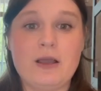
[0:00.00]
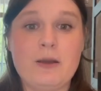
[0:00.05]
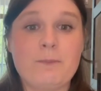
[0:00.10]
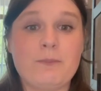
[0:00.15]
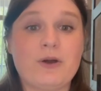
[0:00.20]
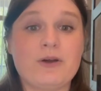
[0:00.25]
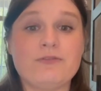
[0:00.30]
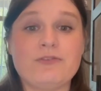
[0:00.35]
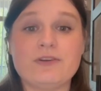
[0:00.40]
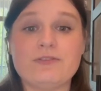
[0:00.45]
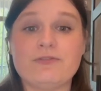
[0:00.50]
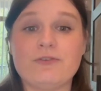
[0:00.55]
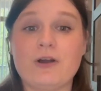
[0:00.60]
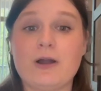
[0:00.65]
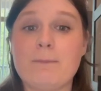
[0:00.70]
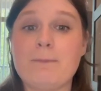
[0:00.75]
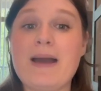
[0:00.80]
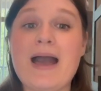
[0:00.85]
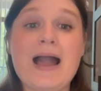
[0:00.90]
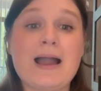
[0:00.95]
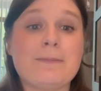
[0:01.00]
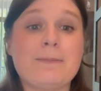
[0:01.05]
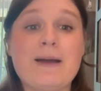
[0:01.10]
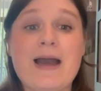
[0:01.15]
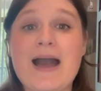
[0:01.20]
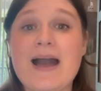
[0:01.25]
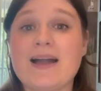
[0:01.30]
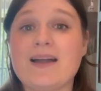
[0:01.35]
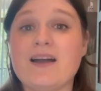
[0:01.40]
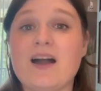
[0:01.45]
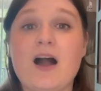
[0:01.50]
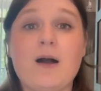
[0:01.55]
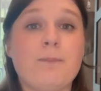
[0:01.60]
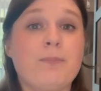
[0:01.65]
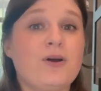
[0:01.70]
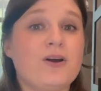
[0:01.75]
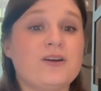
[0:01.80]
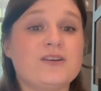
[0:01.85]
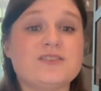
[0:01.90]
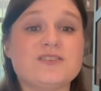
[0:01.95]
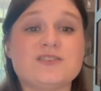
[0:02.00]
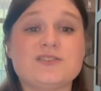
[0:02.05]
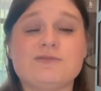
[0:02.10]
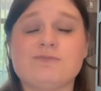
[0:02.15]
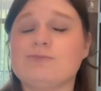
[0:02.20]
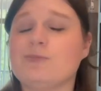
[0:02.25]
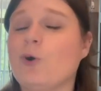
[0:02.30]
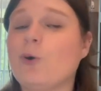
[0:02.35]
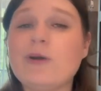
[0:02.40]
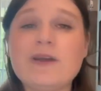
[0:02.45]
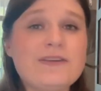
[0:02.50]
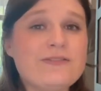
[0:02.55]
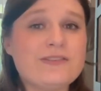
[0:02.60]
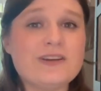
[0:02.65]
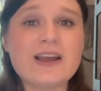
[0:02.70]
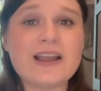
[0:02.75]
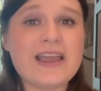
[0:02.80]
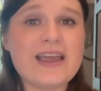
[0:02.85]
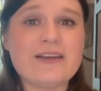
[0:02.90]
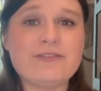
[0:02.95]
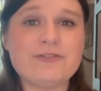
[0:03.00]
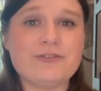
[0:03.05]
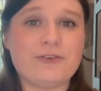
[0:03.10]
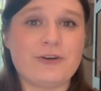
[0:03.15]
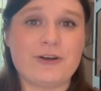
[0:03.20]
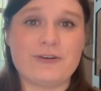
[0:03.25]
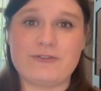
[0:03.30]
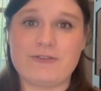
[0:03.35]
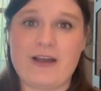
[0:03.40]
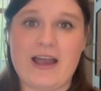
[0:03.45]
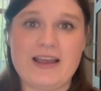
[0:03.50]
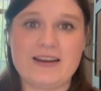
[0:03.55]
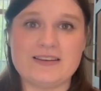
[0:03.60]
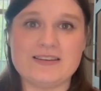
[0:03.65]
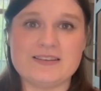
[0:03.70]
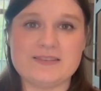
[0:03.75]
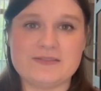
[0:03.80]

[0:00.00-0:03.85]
Perfect for a backpack, a purse, or even a gift for a friend.